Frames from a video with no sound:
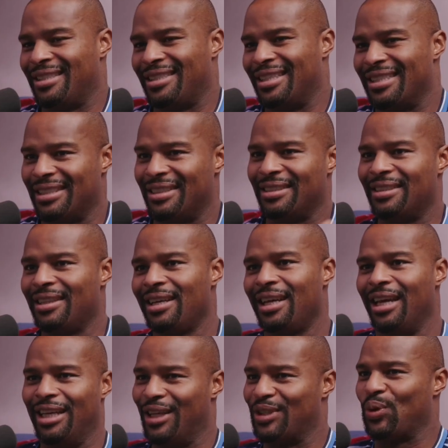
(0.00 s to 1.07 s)
doesn't
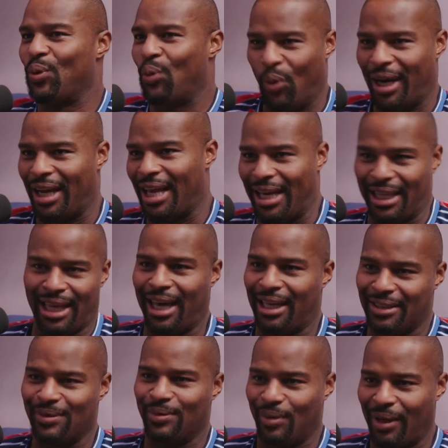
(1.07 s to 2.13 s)
work like
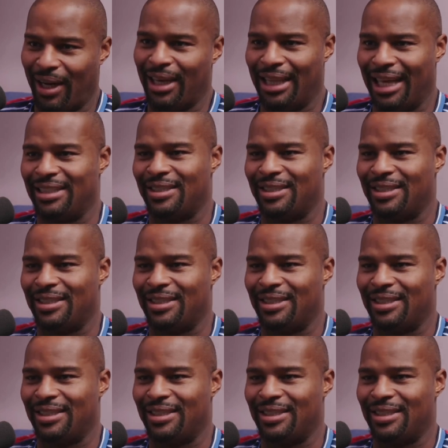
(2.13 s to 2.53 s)
that, right? That's